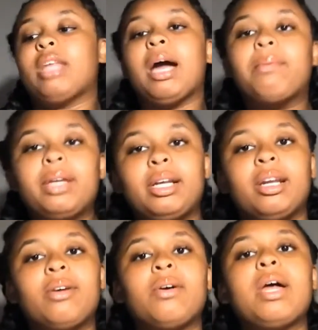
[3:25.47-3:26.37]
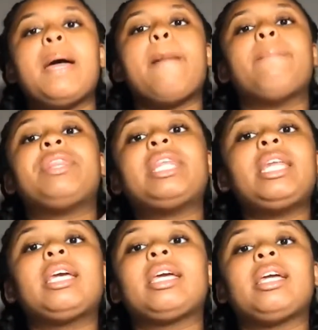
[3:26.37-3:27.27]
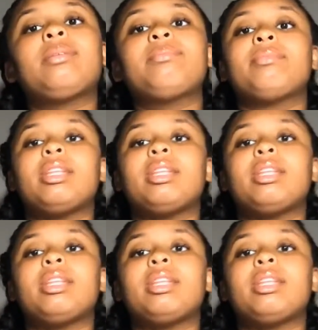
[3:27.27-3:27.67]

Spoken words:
I wouldn't know. But then again,